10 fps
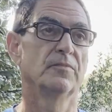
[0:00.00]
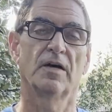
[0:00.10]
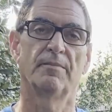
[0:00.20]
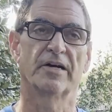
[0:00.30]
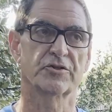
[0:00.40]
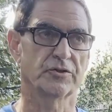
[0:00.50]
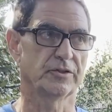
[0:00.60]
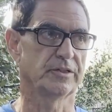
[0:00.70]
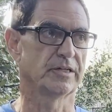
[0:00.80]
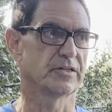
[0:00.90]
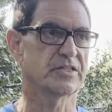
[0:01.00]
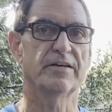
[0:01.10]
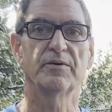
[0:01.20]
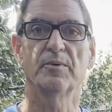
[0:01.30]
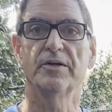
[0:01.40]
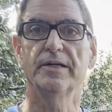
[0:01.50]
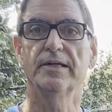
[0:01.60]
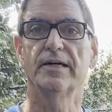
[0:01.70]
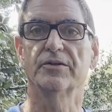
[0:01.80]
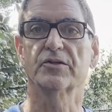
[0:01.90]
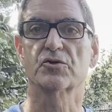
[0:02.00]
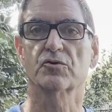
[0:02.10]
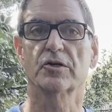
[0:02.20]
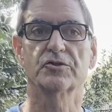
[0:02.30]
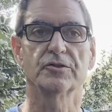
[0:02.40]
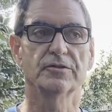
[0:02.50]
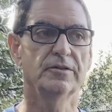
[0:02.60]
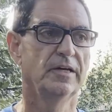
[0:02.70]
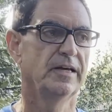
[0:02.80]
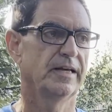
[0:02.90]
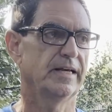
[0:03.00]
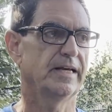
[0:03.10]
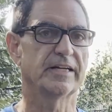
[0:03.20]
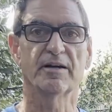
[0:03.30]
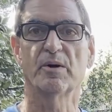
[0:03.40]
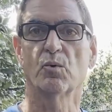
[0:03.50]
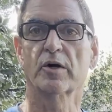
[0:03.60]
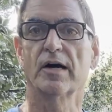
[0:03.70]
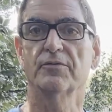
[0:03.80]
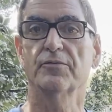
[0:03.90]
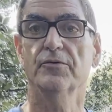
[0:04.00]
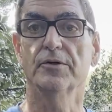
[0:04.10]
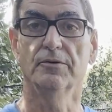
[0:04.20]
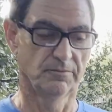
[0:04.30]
I'm actually saving money on the construction, and I get my workout for free.